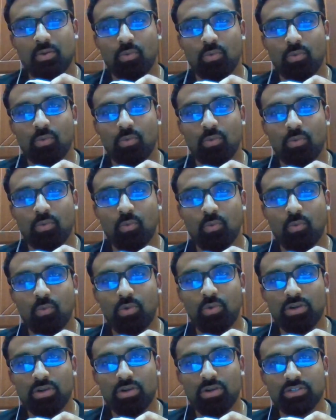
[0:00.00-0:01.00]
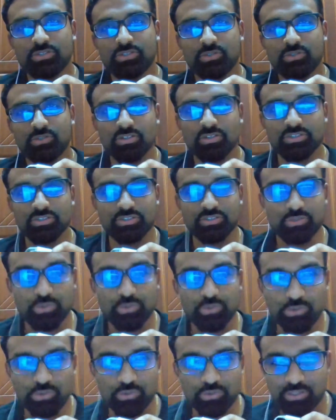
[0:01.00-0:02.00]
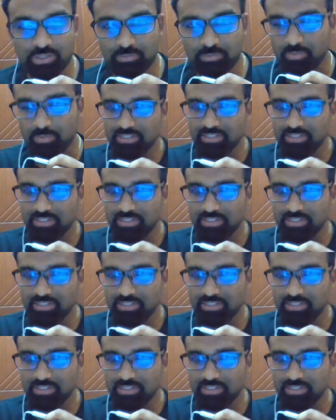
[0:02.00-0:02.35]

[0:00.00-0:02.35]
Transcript: Okay. You know, when we